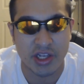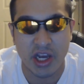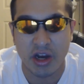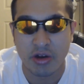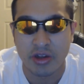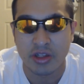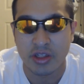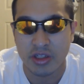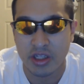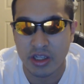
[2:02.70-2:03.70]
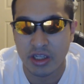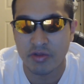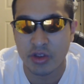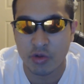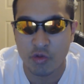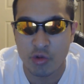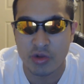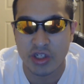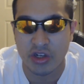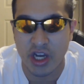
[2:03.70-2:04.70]
right now. Even if the
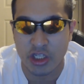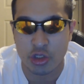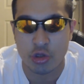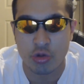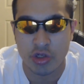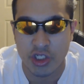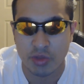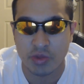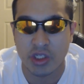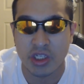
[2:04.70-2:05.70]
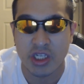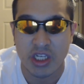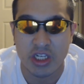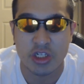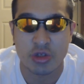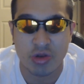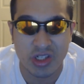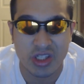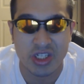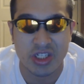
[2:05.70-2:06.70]
rumors are not true or something, his
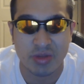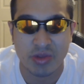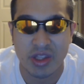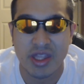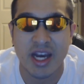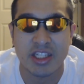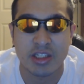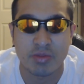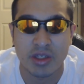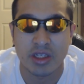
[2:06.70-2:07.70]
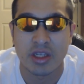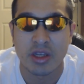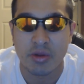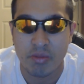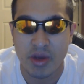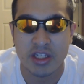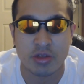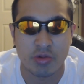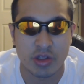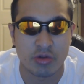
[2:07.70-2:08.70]
strength is something not to be
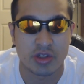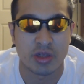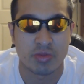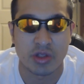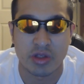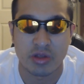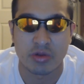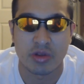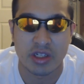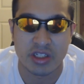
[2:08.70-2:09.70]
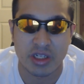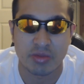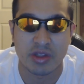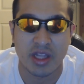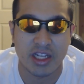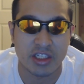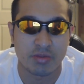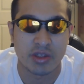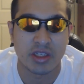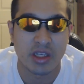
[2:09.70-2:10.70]
messed with or something. It's something not
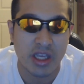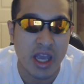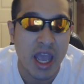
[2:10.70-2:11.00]
to be